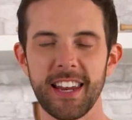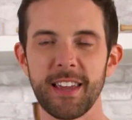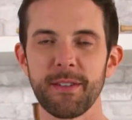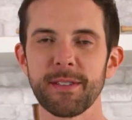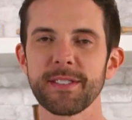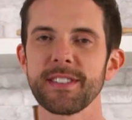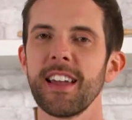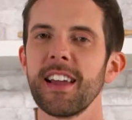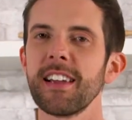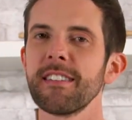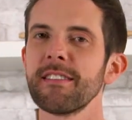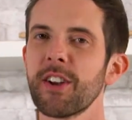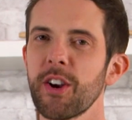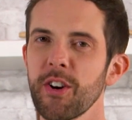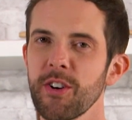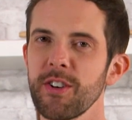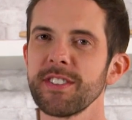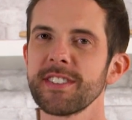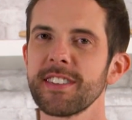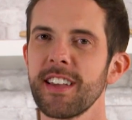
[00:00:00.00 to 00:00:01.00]
And he was like,
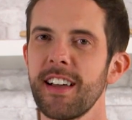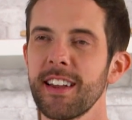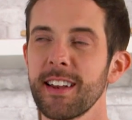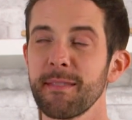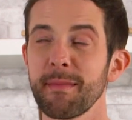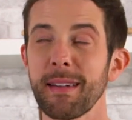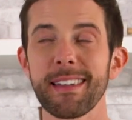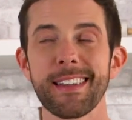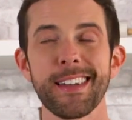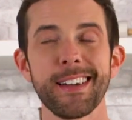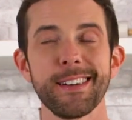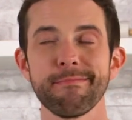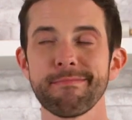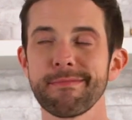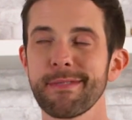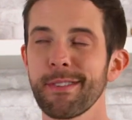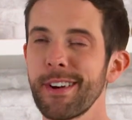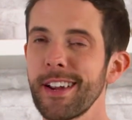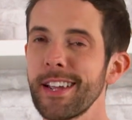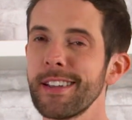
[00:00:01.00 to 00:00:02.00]
girls, huh? I'm like,
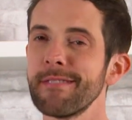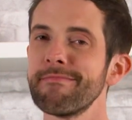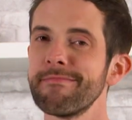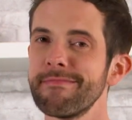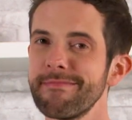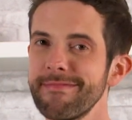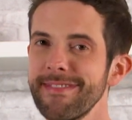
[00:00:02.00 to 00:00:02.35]
yep, three.